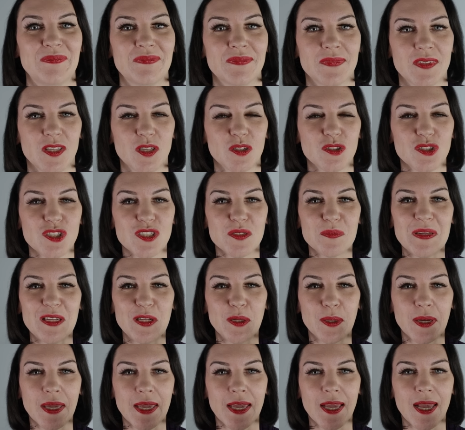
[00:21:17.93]
I'll just be
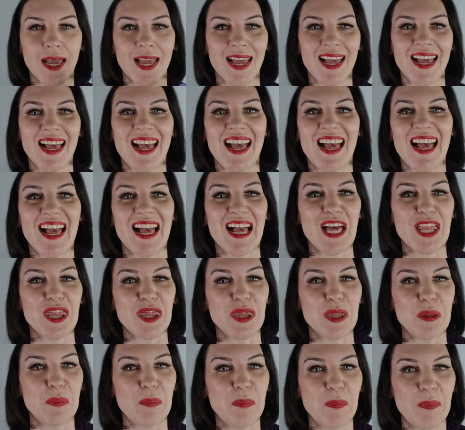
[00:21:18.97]
looking at the
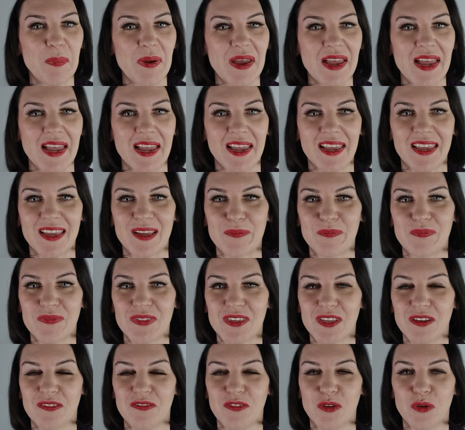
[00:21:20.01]
back
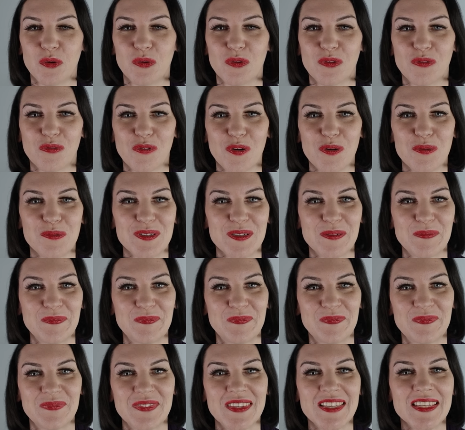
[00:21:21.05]
of your throat
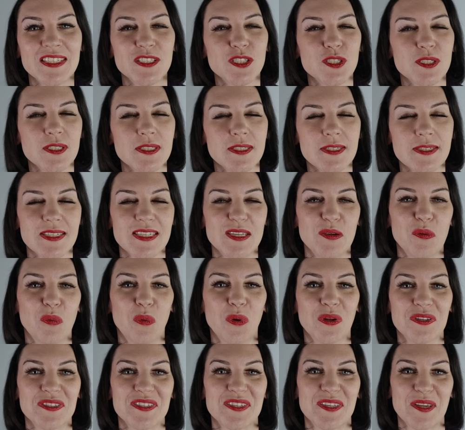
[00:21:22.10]
just to see
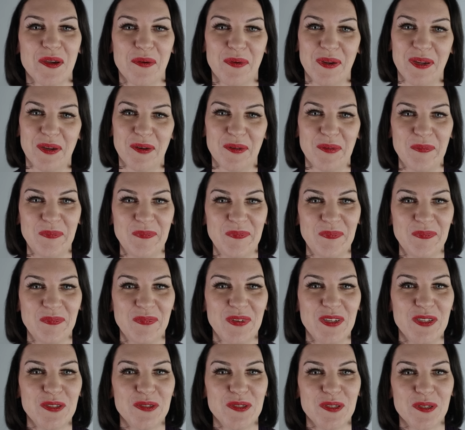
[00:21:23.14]
what's going on when
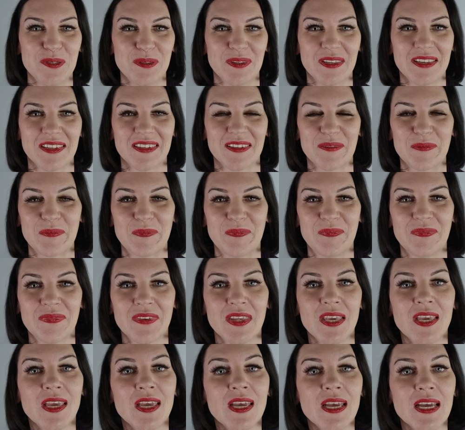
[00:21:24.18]
you do that.
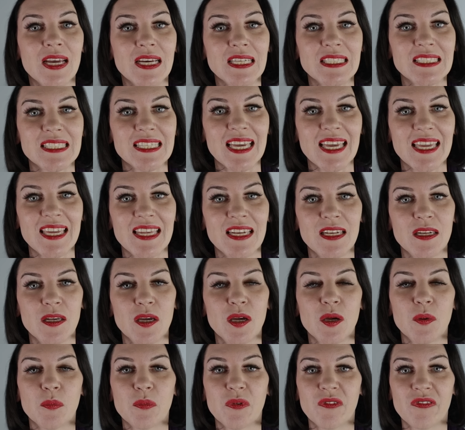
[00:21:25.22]
And again,
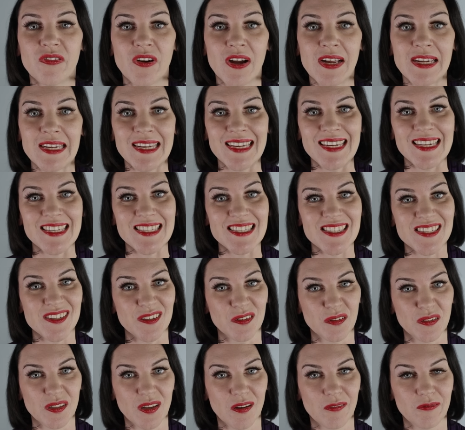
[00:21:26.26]
provided it's still
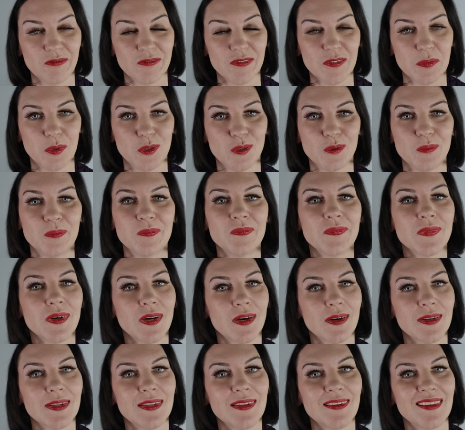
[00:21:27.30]
comfortable, I'd
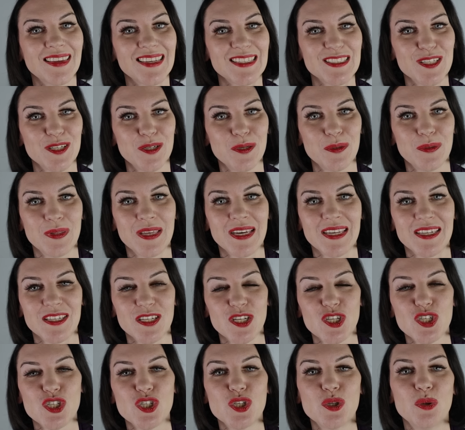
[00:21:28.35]
like to do that
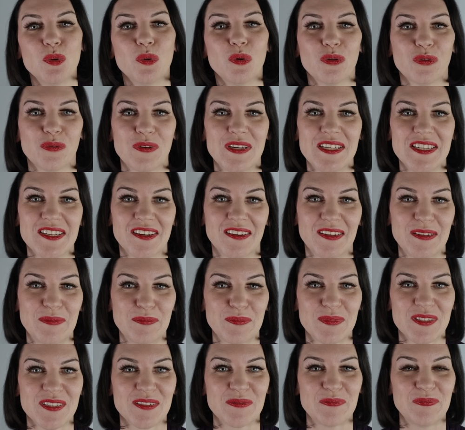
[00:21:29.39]
2 or 3 times.
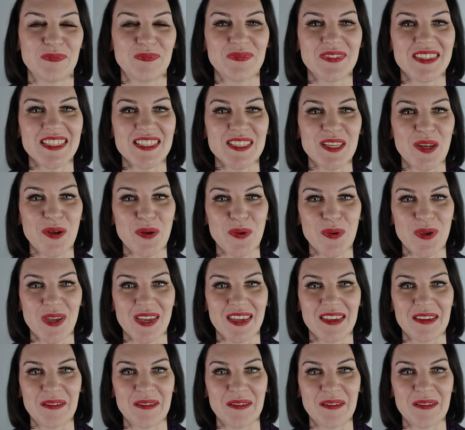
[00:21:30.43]
Is that okay?